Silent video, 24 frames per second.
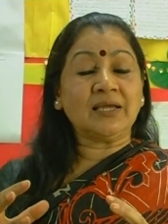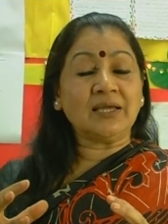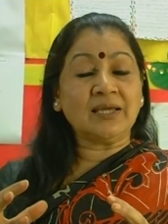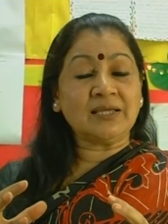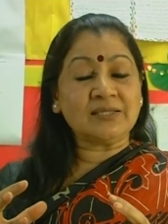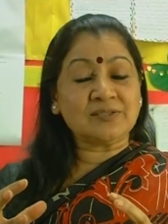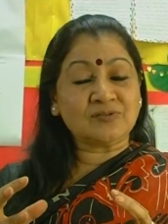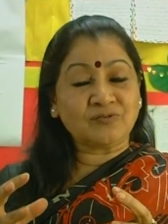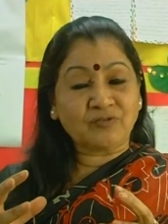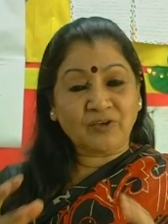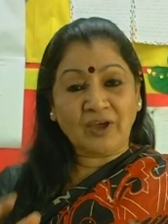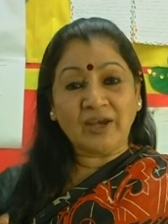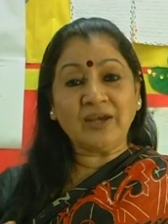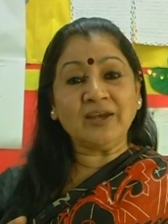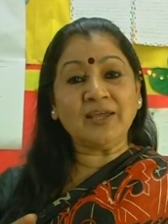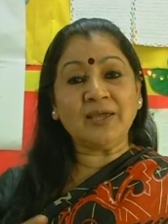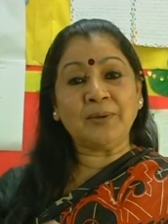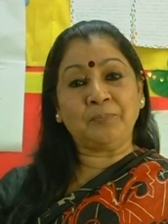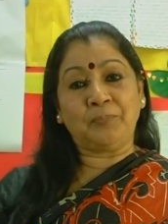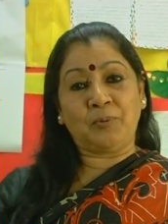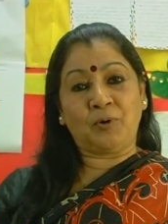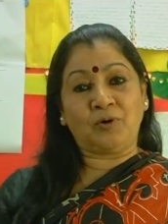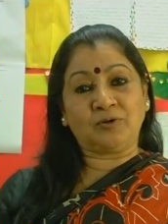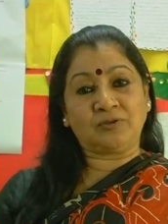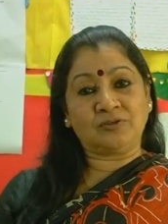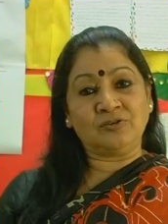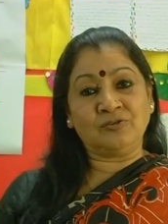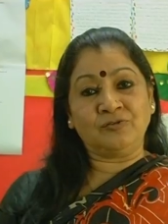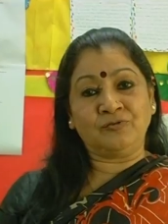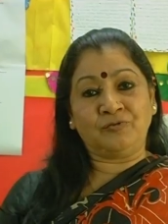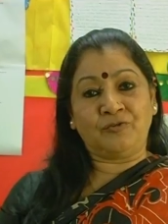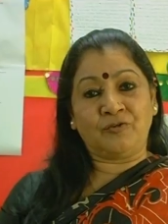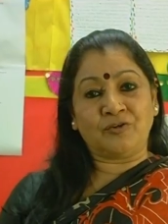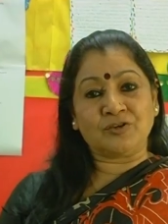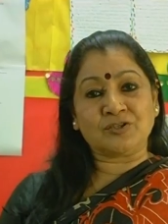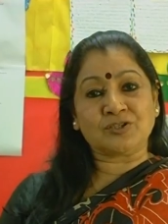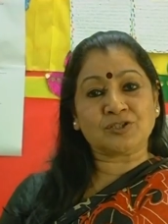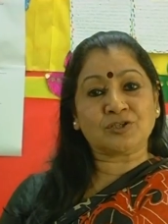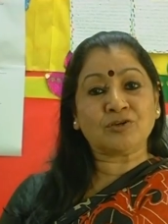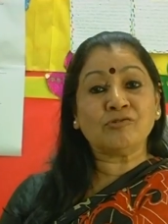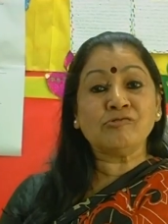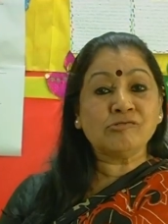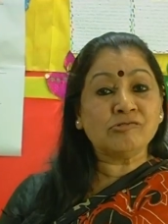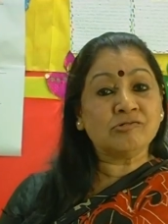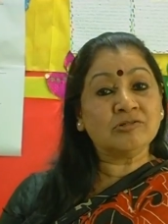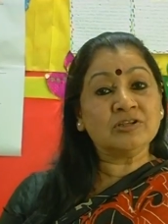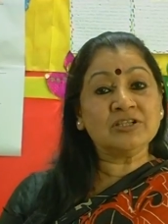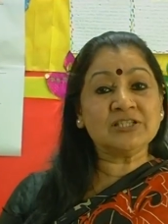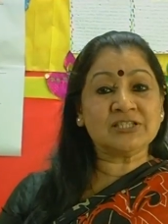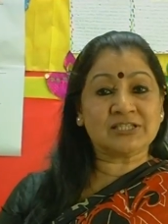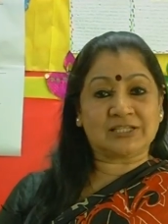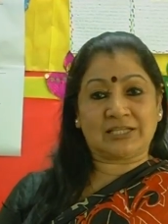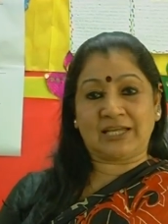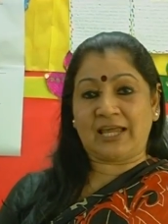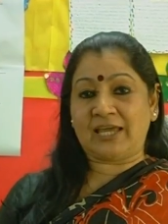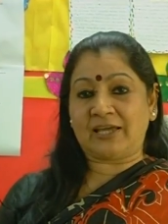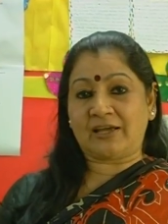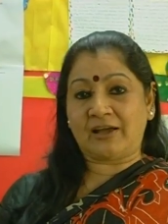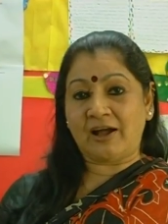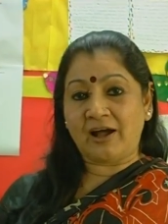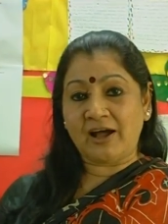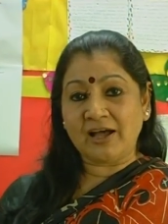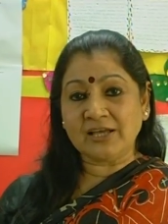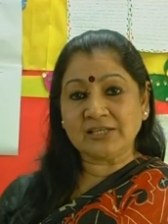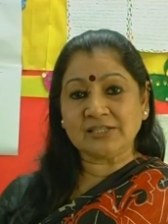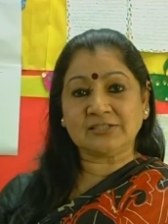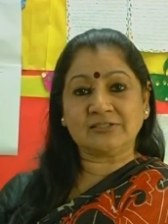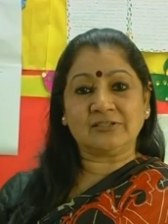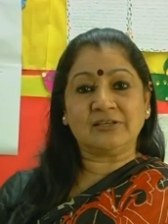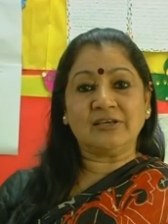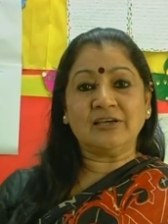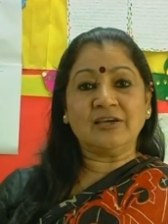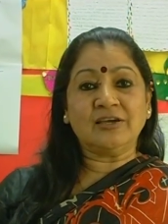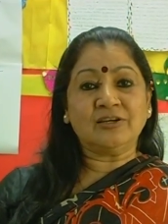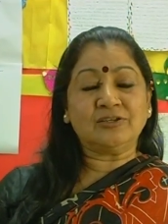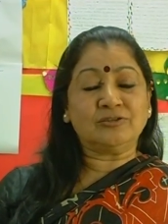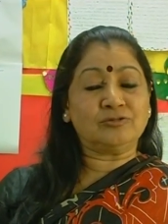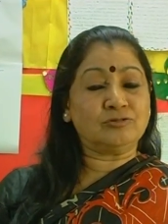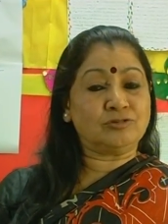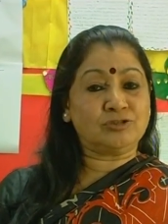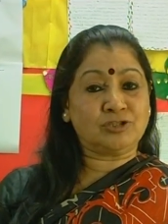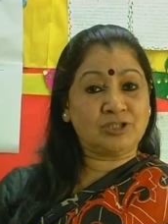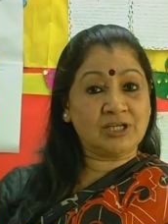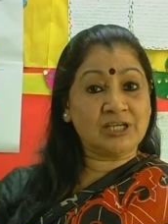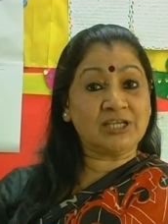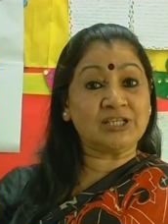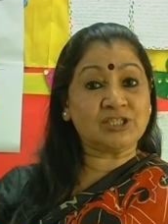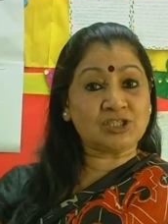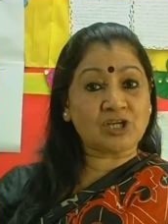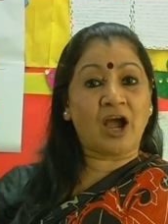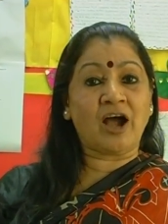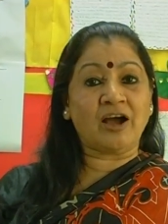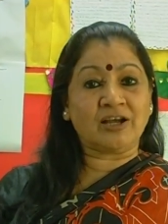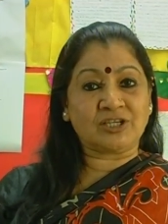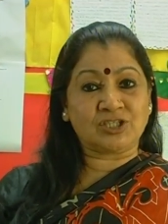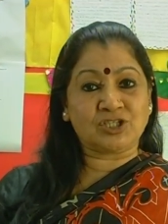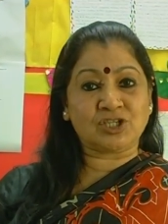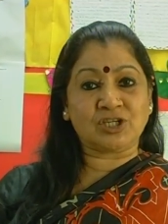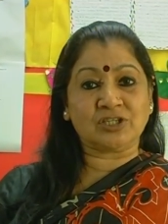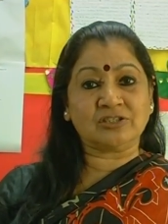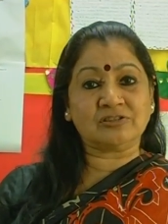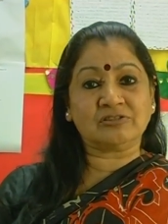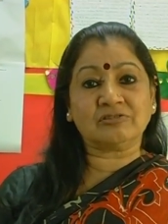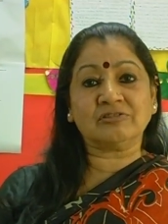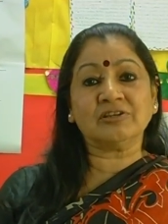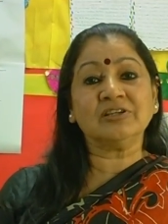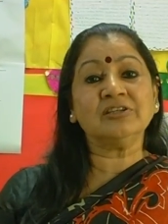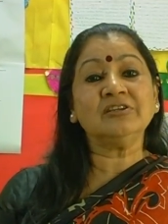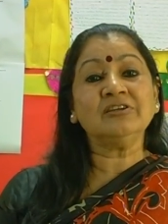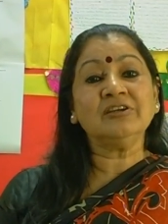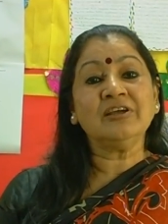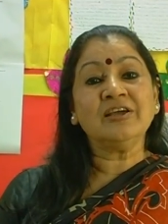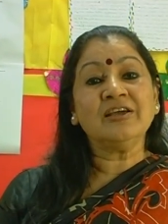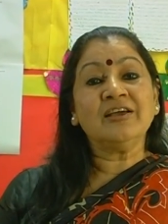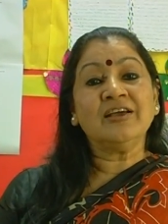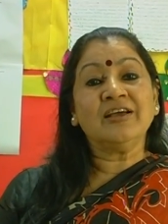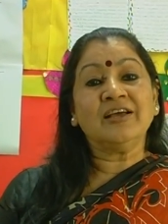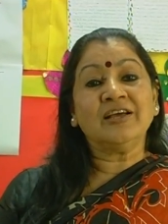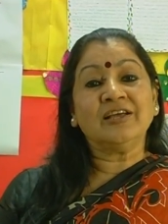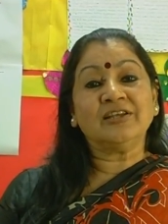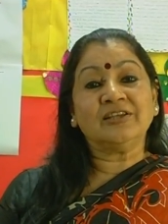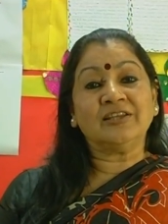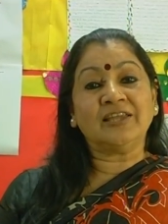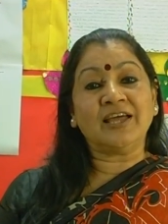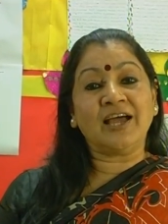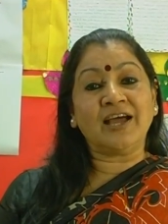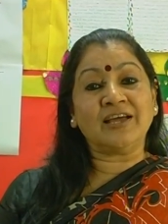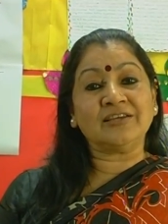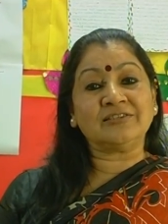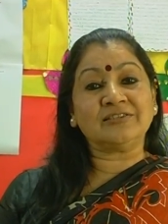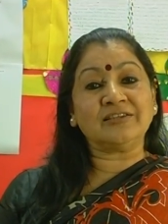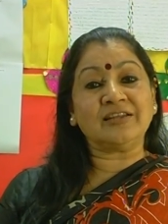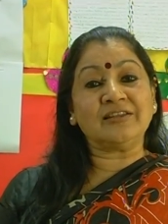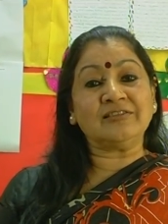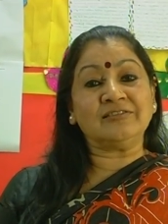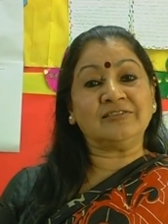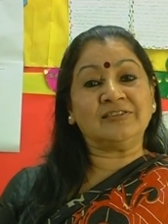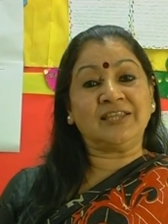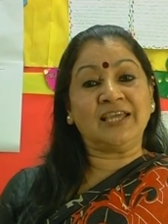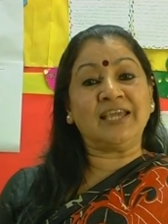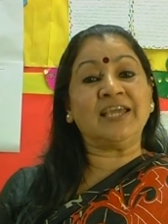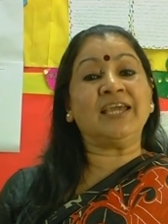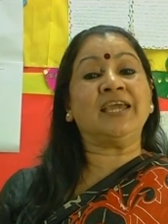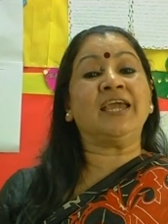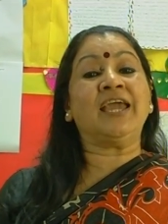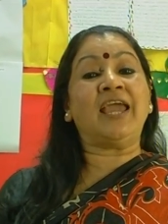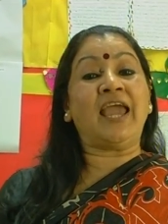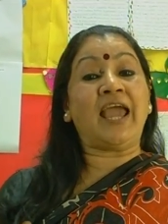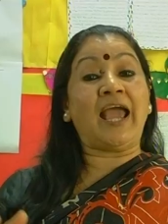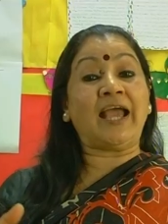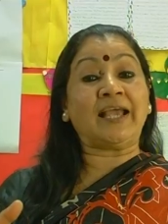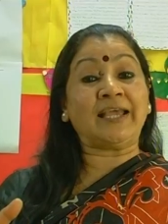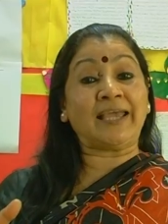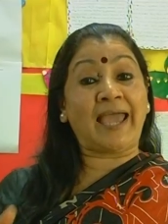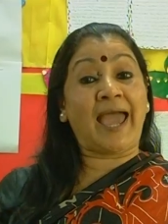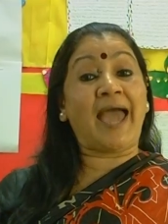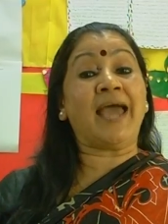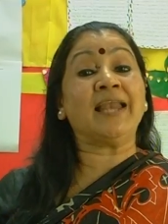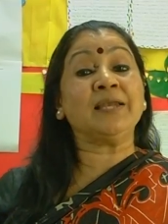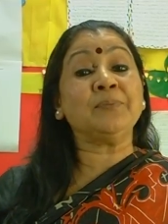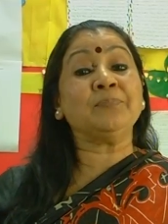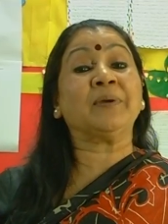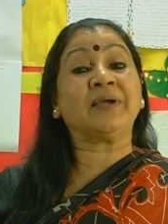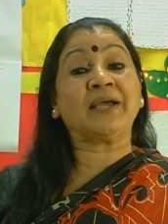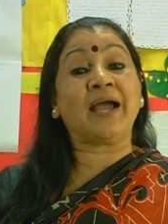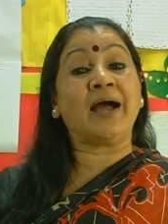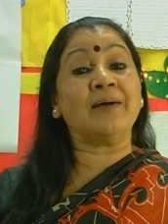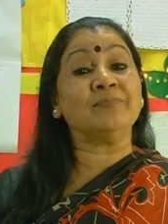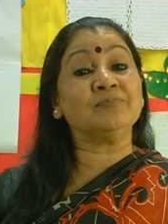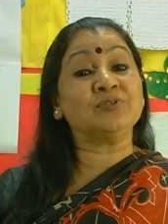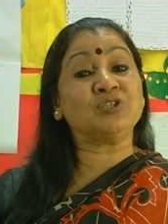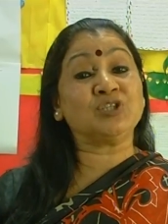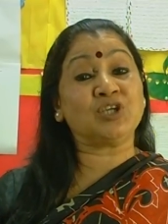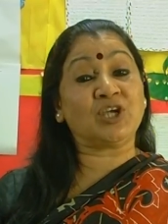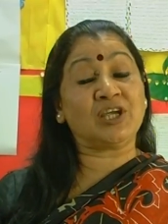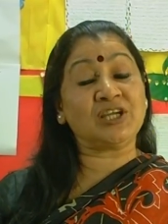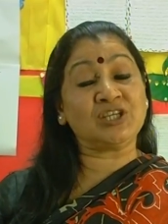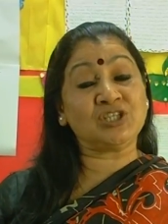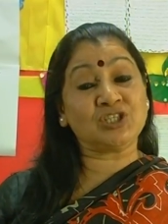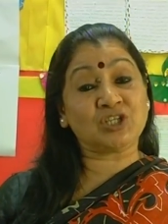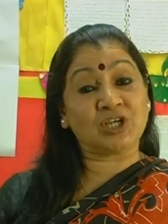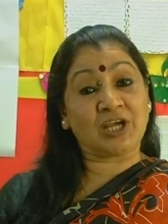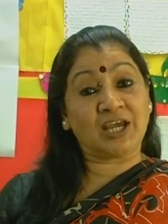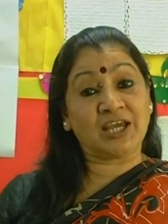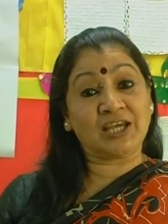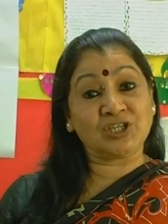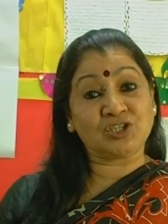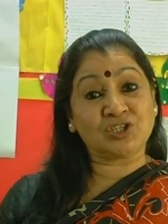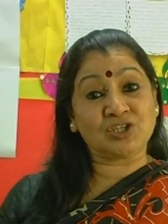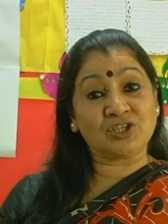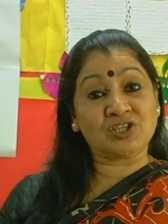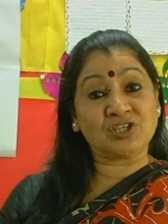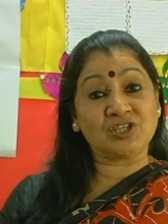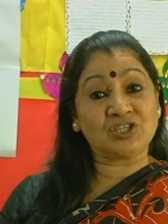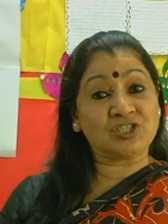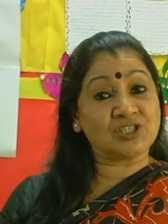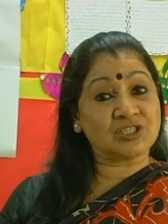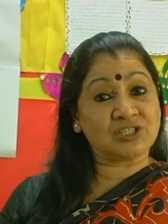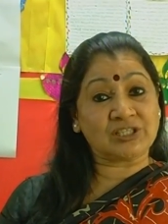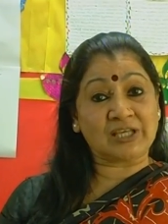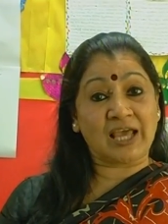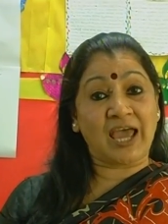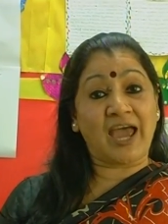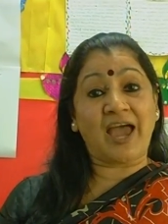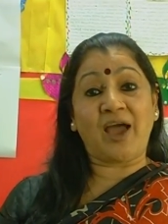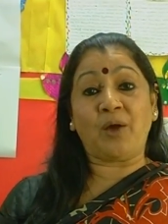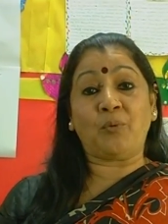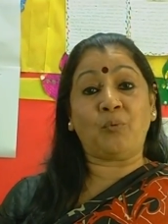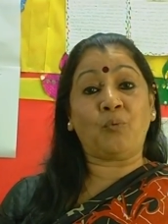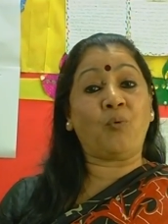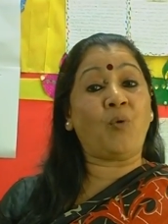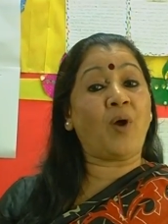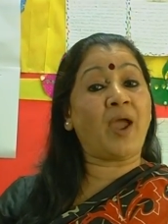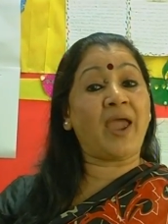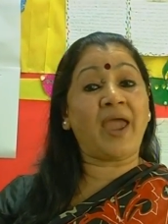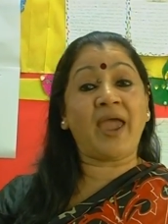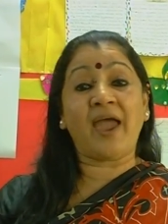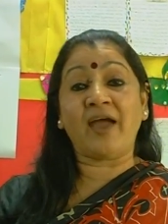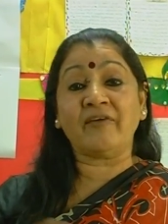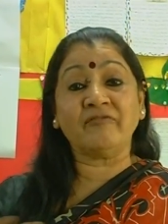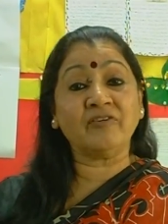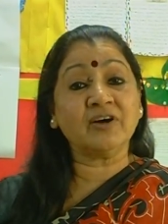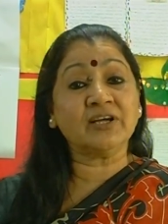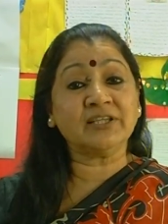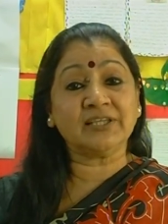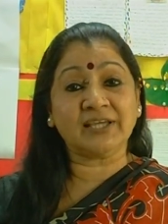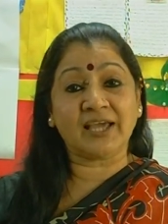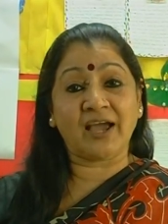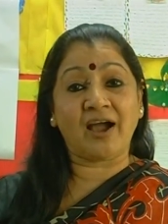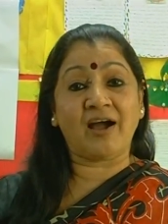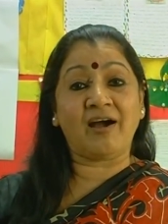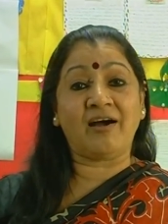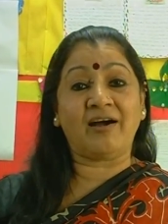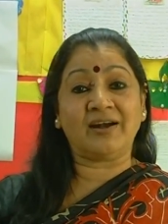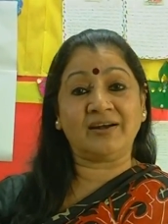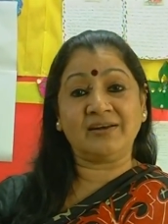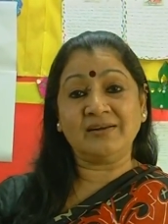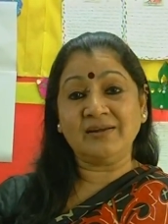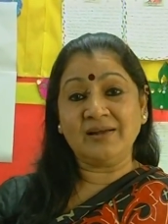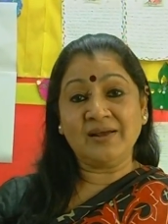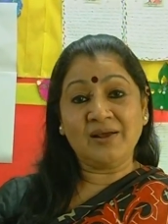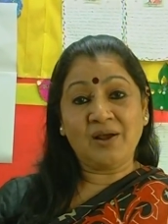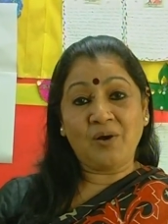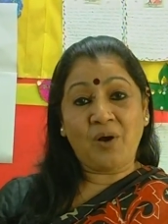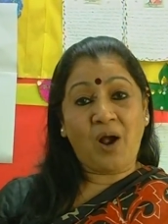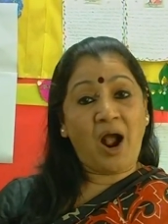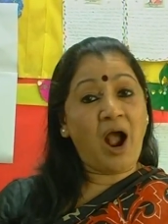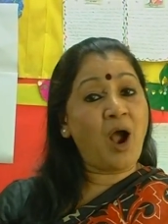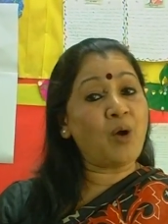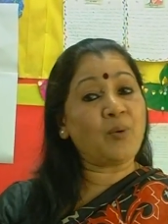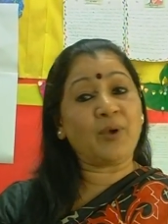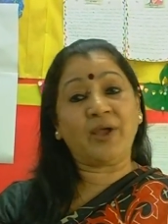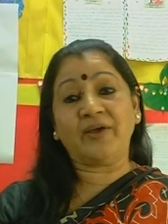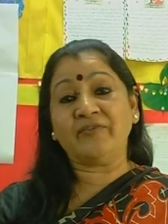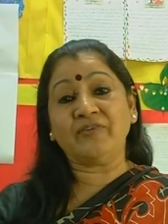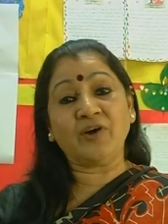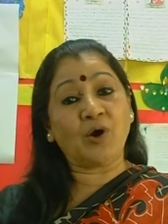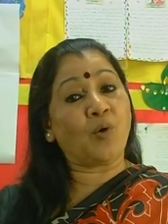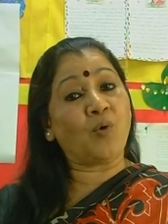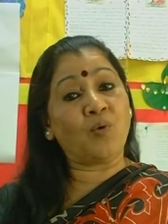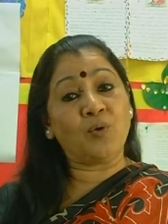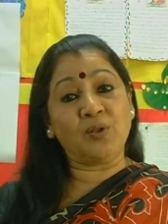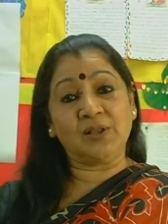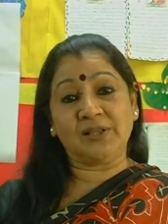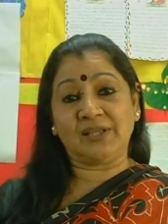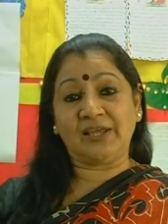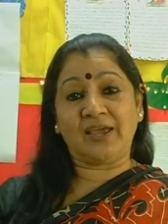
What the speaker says: it's very important for schools like us to teach our children that they can become change agents wherever they are, however old